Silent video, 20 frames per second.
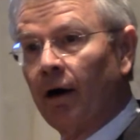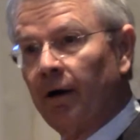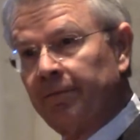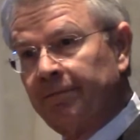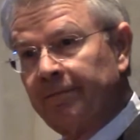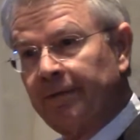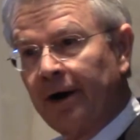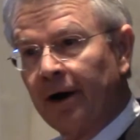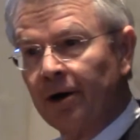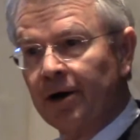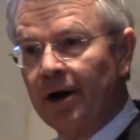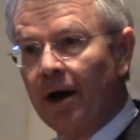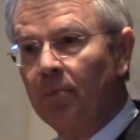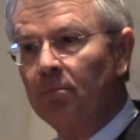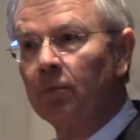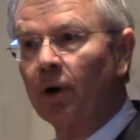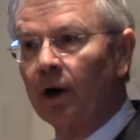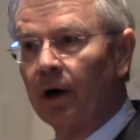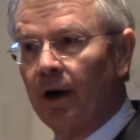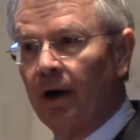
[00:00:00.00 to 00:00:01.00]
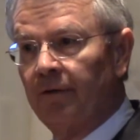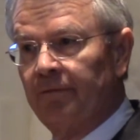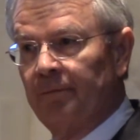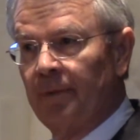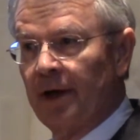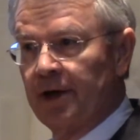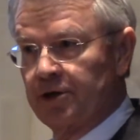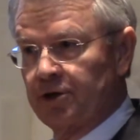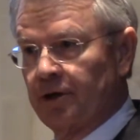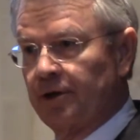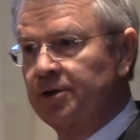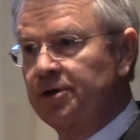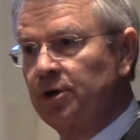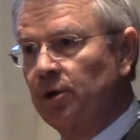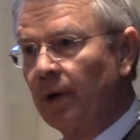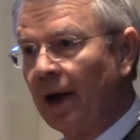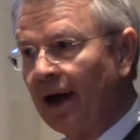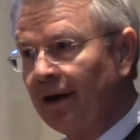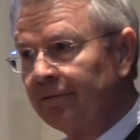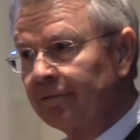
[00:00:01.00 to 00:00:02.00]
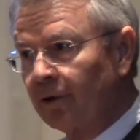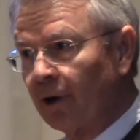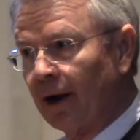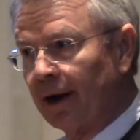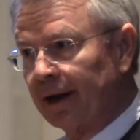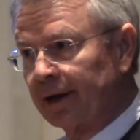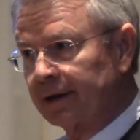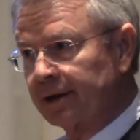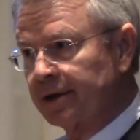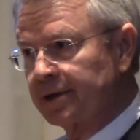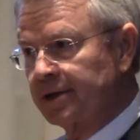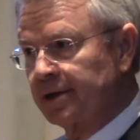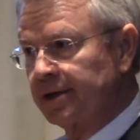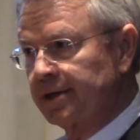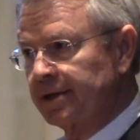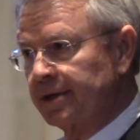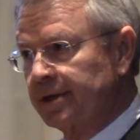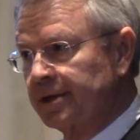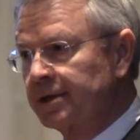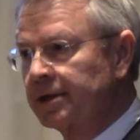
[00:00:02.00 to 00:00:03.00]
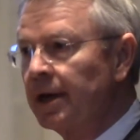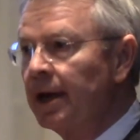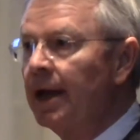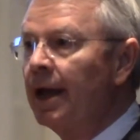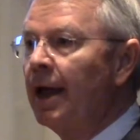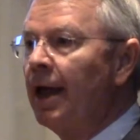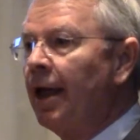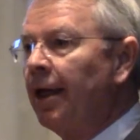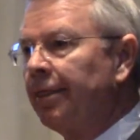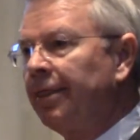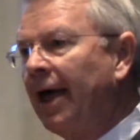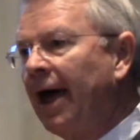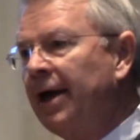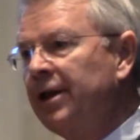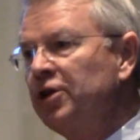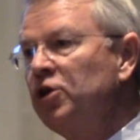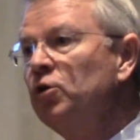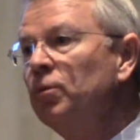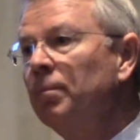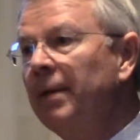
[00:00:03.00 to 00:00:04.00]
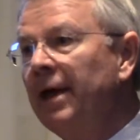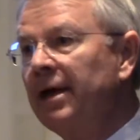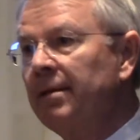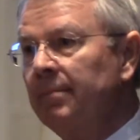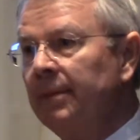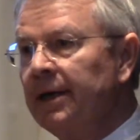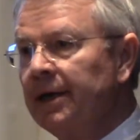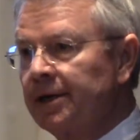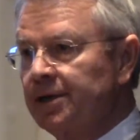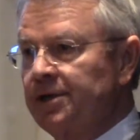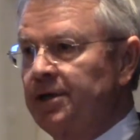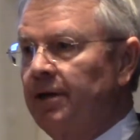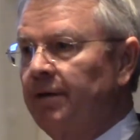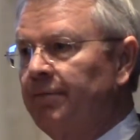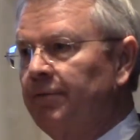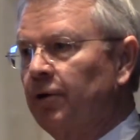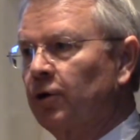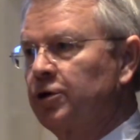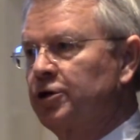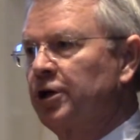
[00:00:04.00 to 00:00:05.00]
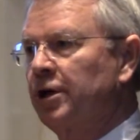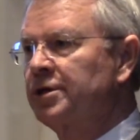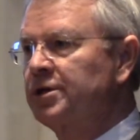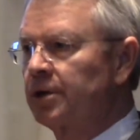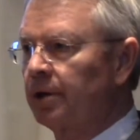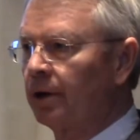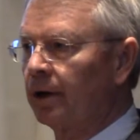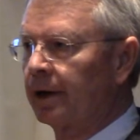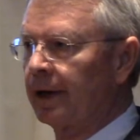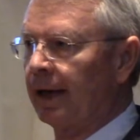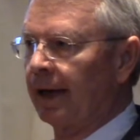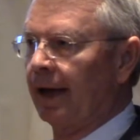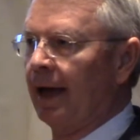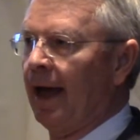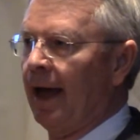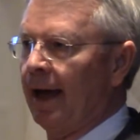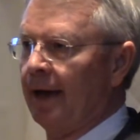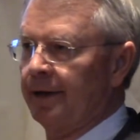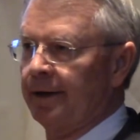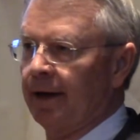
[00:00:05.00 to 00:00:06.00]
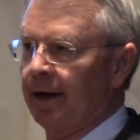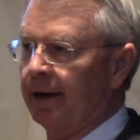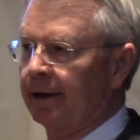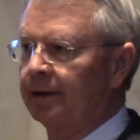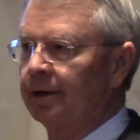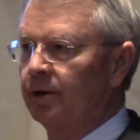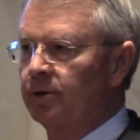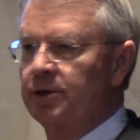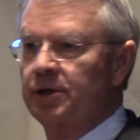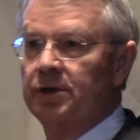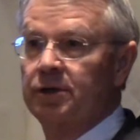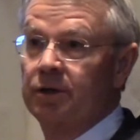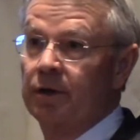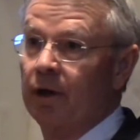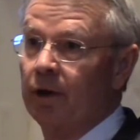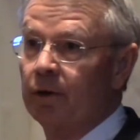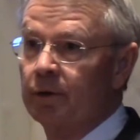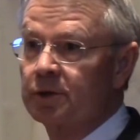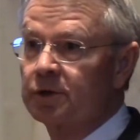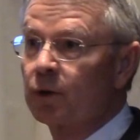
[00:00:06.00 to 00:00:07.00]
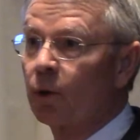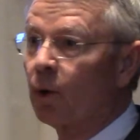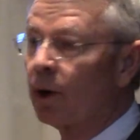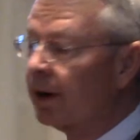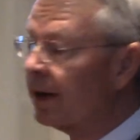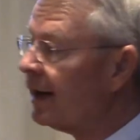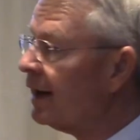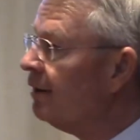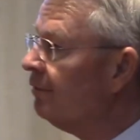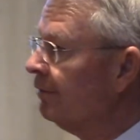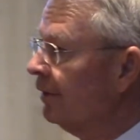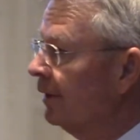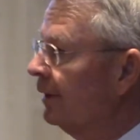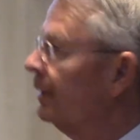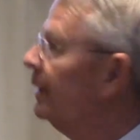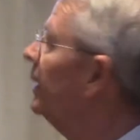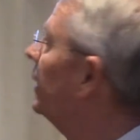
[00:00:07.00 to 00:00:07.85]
fair number of patients who have chronic diseases that you may miss if you're just looking at diagnosis codes, or even